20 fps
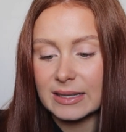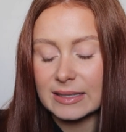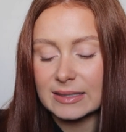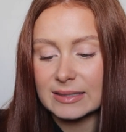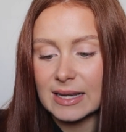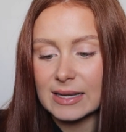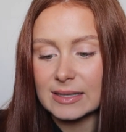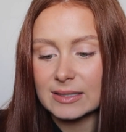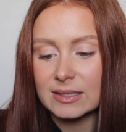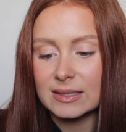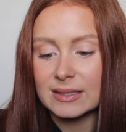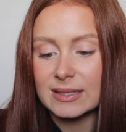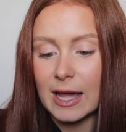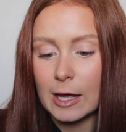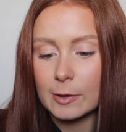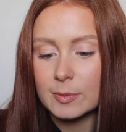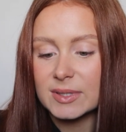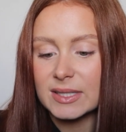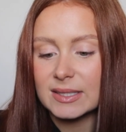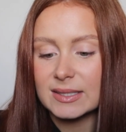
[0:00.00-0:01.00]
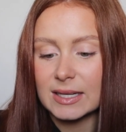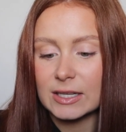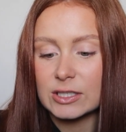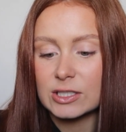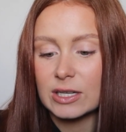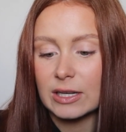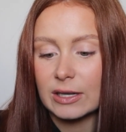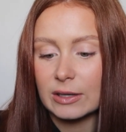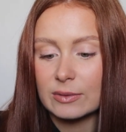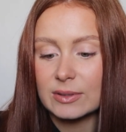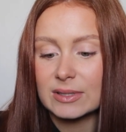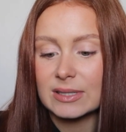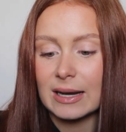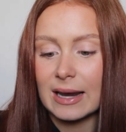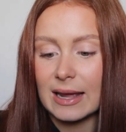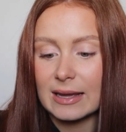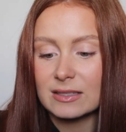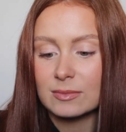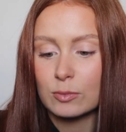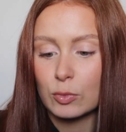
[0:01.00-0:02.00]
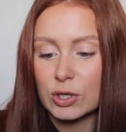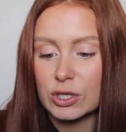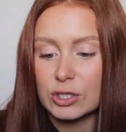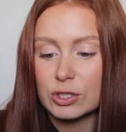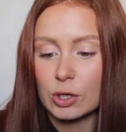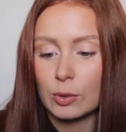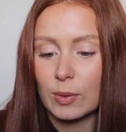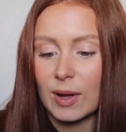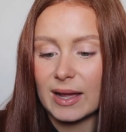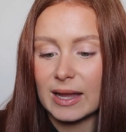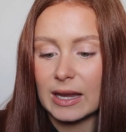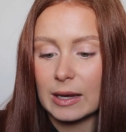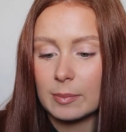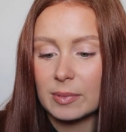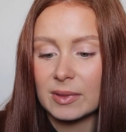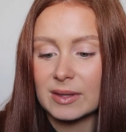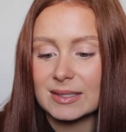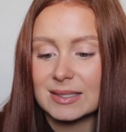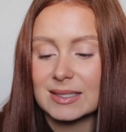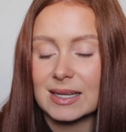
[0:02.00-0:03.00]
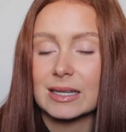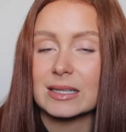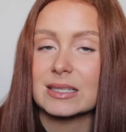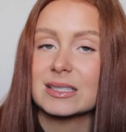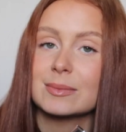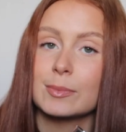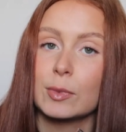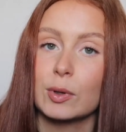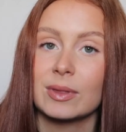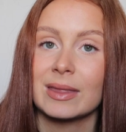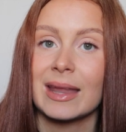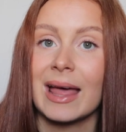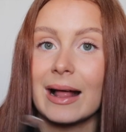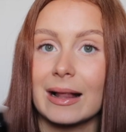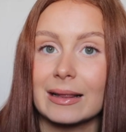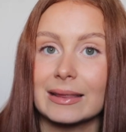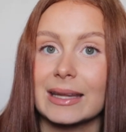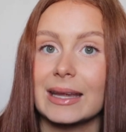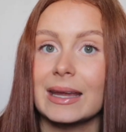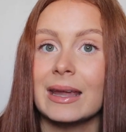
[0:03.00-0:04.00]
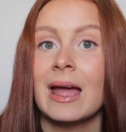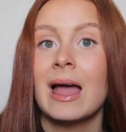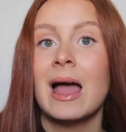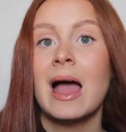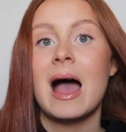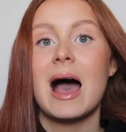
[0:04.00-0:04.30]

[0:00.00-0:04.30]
this essence helps the skin to lose less moisture while keeping the skin smooth and healthy.